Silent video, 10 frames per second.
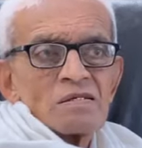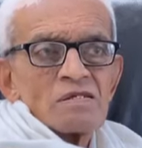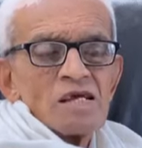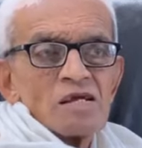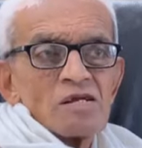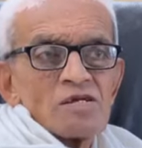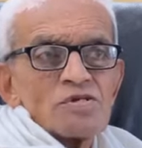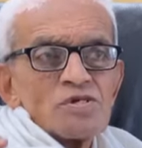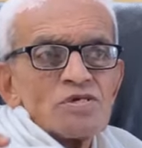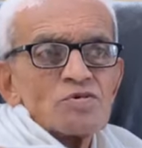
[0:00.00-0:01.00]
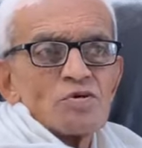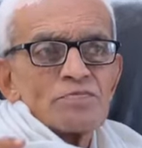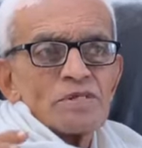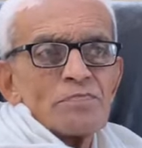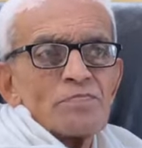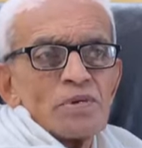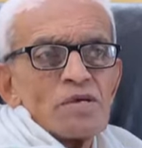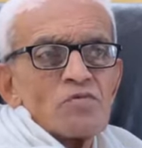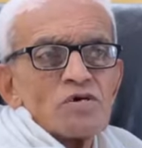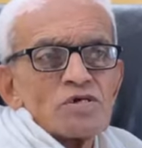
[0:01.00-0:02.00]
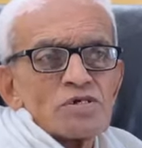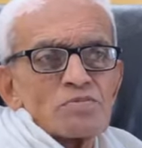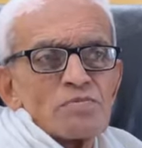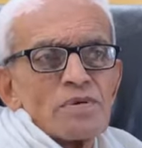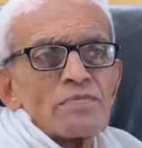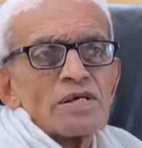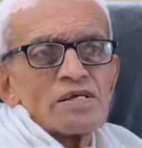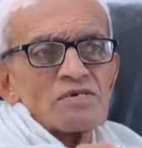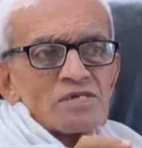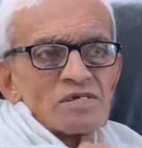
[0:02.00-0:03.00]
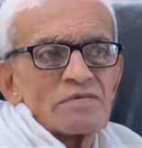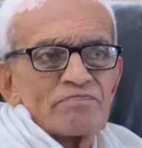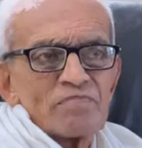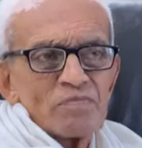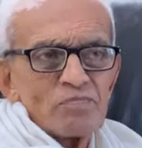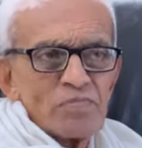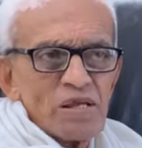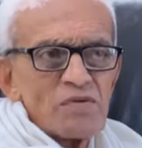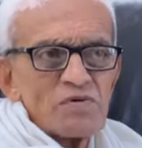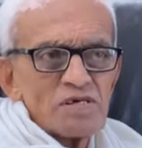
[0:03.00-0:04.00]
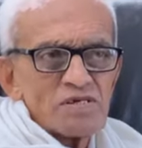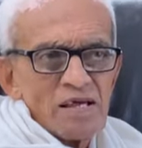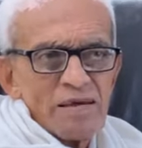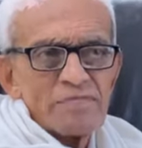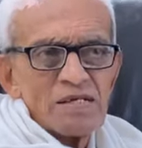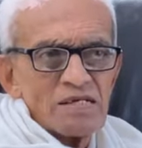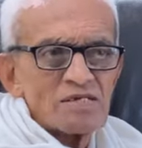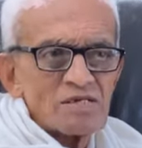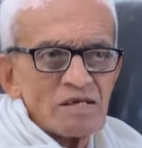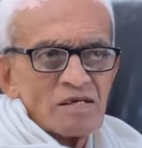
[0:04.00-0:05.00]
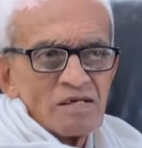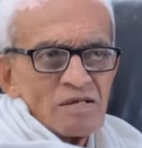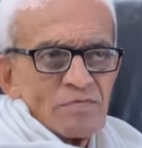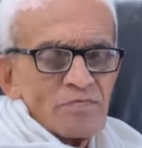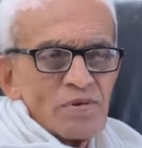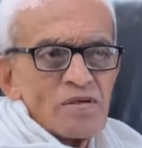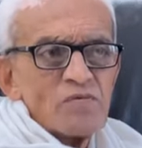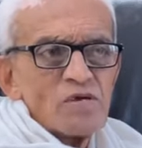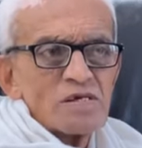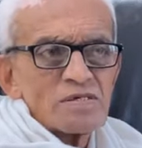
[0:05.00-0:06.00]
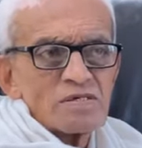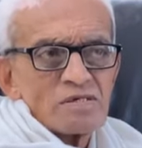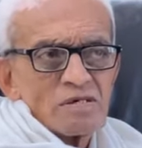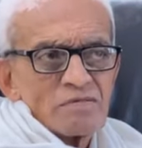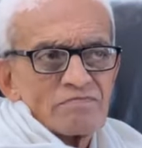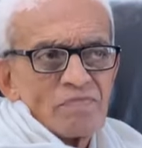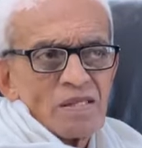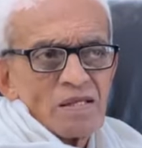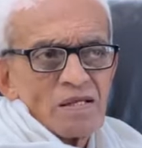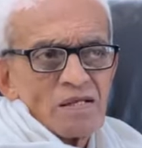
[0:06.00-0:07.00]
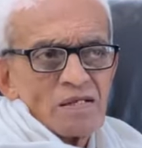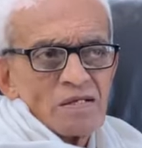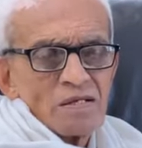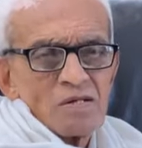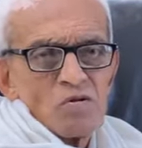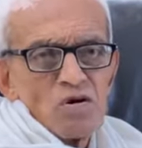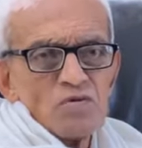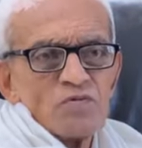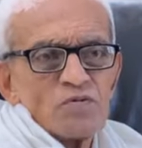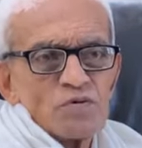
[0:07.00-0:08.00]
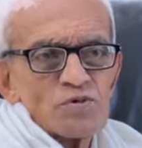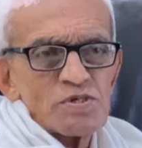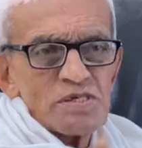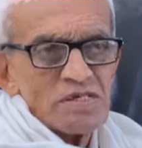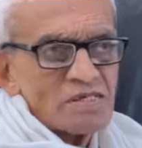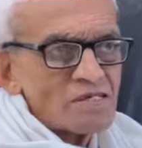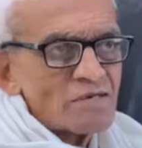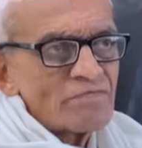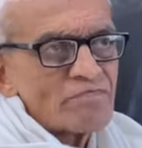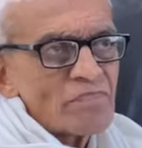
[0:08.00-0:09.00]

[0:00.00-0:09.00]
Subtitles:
the clutches of the previous memories, previous habits, previous wrong forces.